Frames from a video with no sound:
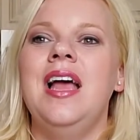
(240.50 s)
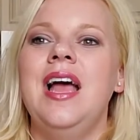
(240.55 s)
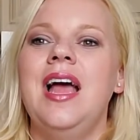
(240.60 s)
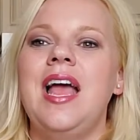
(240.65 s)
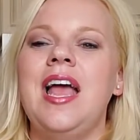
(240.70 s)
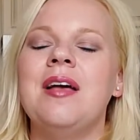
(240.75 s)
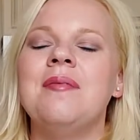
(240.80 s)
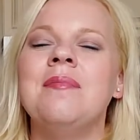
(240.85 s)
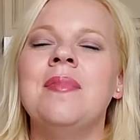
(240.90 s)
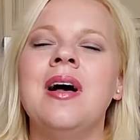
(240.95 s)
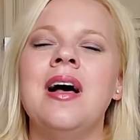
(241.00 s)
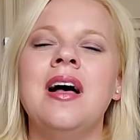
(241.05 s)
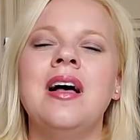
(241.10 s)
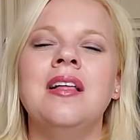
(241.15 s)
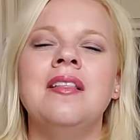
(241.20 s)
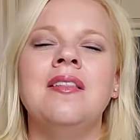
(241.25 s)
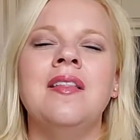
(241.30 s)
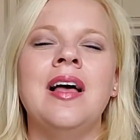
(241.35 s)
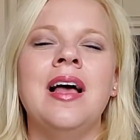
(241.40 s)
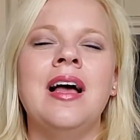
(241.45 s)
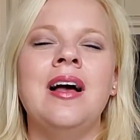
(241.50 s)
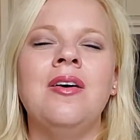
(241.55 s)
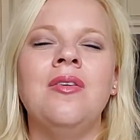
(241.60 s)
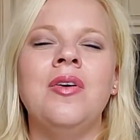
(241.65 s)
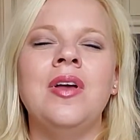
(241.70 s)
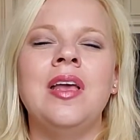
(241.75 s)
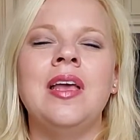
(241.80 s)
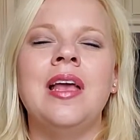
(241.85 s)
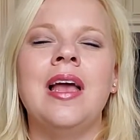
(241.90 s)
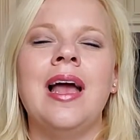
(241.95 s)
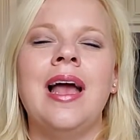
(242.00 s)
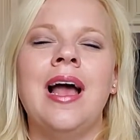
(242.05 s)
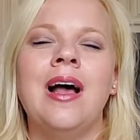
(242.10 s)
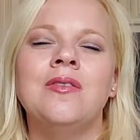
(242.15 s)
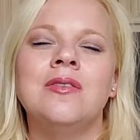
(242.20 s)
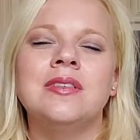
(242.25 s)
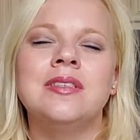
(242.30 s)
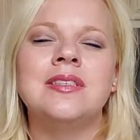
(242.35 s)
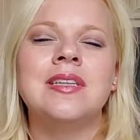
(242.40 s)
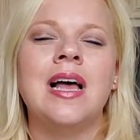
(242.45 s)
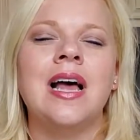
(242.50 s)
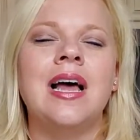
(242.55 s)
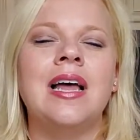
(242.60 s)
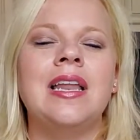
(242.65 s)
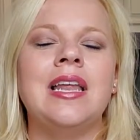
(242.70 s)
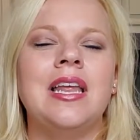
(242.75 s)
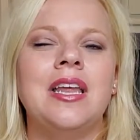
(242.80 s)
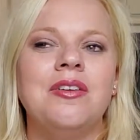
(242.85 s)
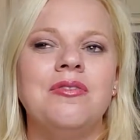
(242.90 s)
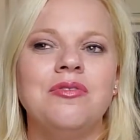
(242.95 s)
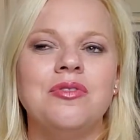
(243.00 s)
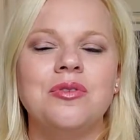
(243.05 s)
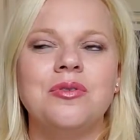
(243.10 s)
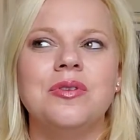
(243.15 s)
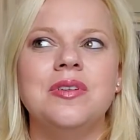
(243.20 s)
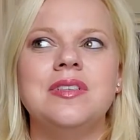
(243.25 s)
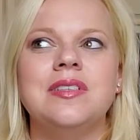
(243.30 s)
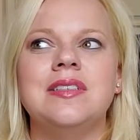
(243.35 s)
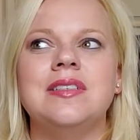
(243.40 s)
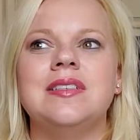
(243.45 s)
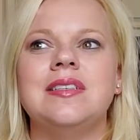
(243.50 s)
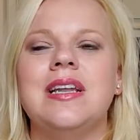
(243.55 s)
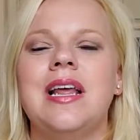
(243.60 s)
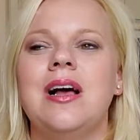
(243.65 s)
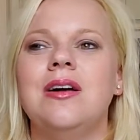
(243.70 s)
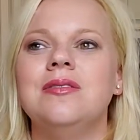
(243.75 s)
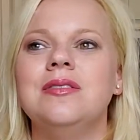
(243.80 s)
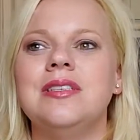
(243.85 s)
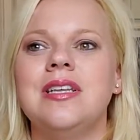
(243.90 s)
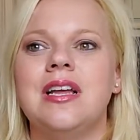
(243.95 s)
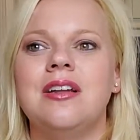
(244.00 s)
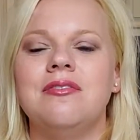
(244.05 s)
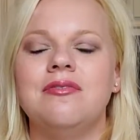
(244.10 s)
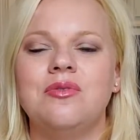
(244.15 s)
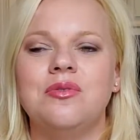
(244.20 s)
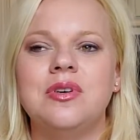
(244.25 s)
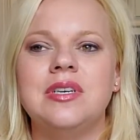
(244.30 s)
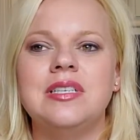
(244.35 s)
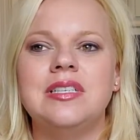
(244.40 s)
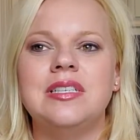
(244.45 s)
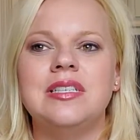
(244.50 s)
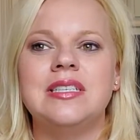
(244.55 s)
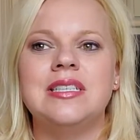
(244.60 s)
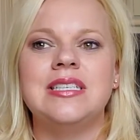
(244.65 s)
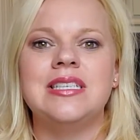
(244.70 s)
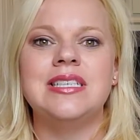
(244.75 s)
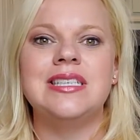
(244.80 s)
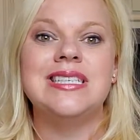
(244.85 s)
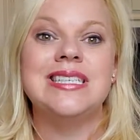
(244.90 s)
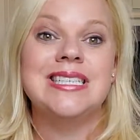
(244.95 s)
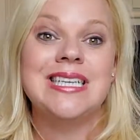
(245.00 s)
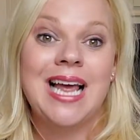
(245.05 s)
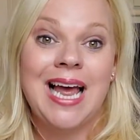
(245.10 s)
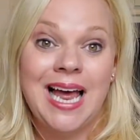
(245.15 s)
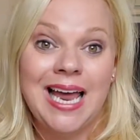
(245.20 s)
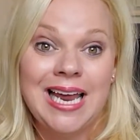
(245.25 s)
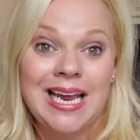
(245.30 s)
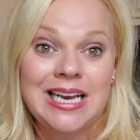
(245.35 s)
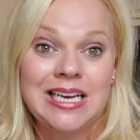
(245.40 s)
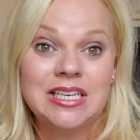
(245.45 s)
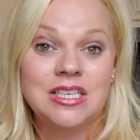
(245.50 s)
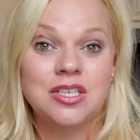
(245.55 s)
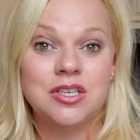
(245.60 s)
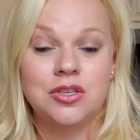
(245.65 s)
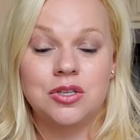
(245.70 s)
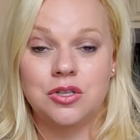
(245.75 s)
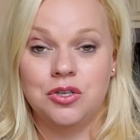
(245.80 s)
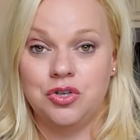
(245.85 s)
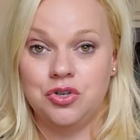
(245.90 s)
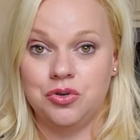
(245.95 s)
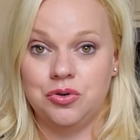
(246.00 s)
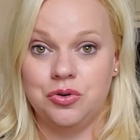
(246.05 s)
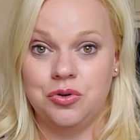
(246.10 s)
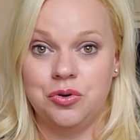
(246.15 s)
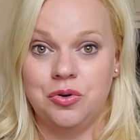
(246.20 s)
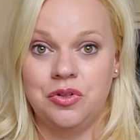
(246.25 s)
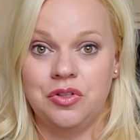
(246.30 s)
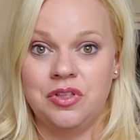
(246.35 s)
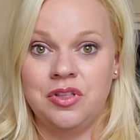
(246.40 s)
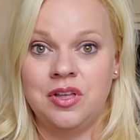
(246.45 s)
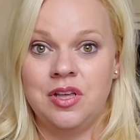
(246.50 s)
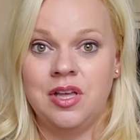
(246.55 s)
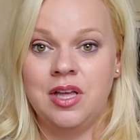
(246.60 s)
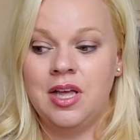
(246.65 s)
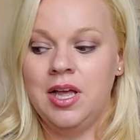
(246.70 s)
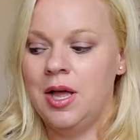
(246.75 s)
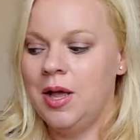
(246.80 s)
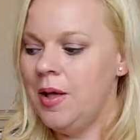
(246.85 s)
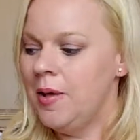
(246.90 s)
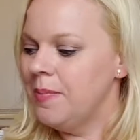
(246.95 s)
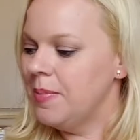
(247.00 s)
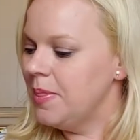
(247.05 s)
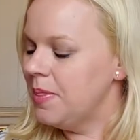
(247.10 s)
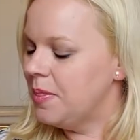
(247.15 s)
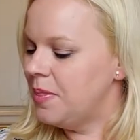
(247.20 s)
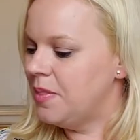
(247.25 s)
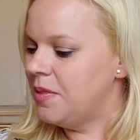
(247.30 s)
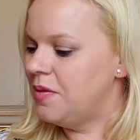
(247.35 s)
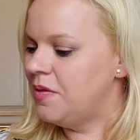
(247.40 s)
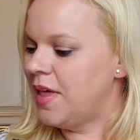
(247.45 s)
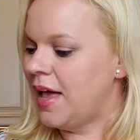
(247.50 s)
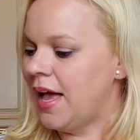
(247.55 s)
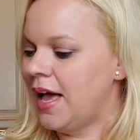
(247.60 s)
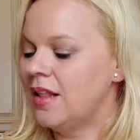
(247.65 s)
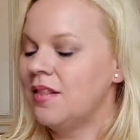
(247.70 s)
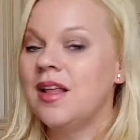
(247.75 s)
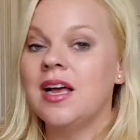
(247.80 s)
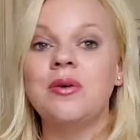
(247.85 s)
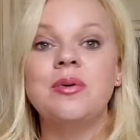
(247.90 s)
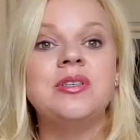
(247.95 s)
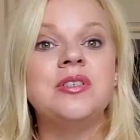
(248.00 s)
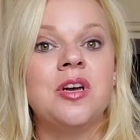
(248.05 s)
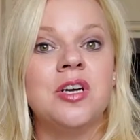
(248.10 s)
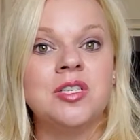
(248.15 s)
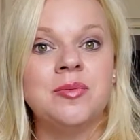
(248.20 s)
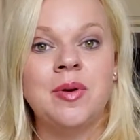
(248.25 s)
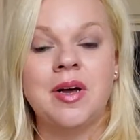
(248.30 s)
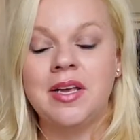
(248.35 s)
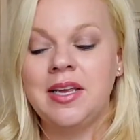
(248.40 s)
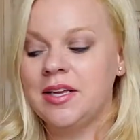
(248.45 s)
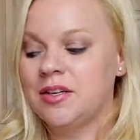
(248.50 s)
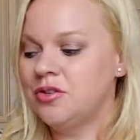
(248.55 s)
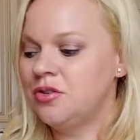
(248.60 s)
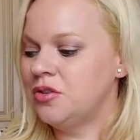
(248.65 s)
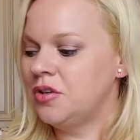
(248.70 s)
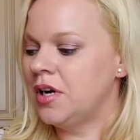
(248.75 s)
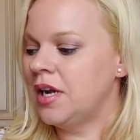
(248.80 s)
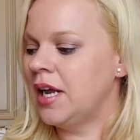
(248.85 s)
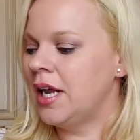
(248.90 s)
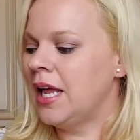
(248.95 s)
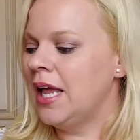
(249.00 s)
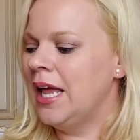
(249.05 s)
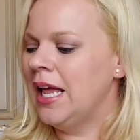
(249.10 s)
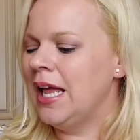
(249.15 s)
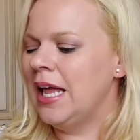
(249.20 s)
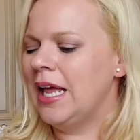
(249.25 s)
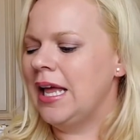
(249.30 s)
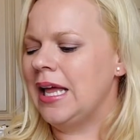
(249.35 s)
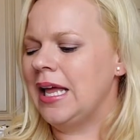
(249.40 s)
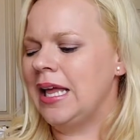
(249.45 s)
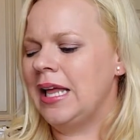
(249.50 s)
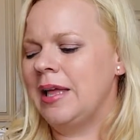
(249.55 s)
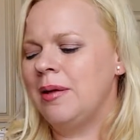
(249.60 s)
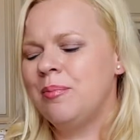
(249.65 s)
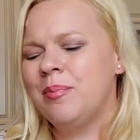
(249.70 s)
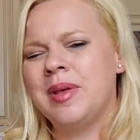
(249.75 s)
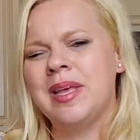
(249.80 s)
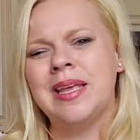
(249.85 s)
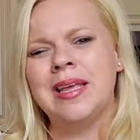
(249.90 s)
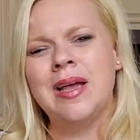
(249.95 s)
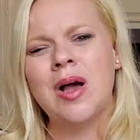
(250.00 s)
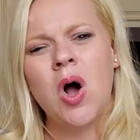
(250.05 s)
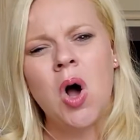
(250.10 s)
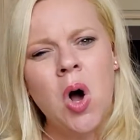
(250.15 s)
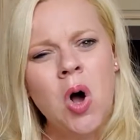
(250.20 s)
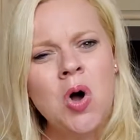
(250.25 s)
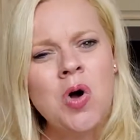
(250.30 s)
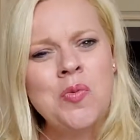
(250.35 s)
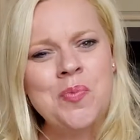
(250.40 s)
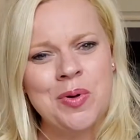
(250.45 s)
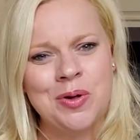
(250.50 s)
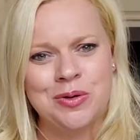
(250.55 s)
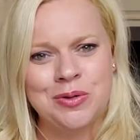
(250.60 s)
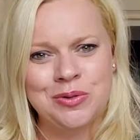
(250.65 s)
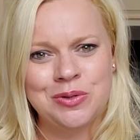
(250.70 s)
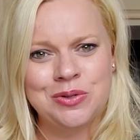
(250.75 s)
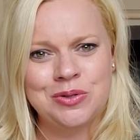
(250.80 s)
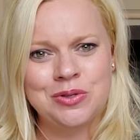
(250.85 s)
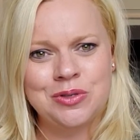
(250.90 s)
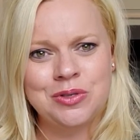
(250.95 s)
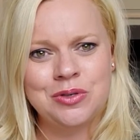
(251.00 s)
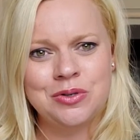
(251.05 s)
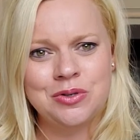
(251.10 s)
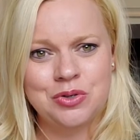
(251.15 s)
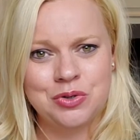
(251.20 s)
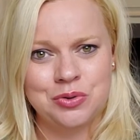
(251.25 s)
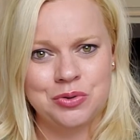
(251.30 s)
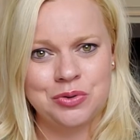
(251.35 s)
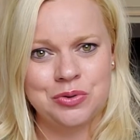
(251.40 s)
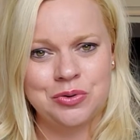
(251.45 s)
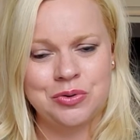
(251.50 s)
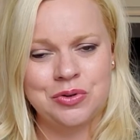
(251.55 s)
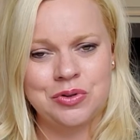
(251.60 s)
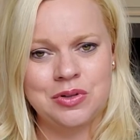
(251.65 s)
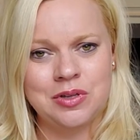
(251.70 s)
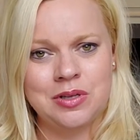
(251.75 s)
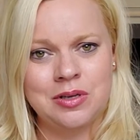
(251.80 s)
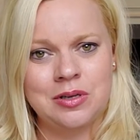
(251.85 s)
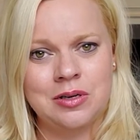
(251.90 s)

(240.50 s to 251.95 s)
am I allowing outside influences and outside voices to taint the truth that like we talked about yesterday, it be almost truth.